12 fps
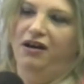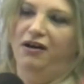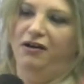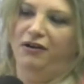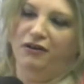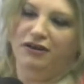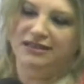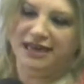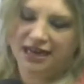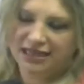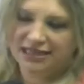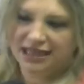our
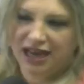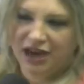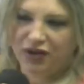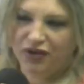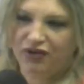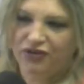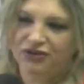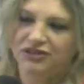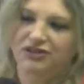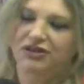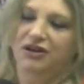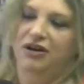sales
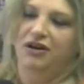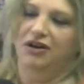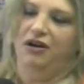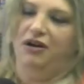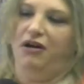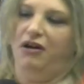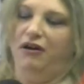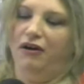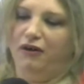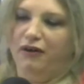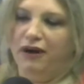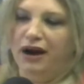letters, our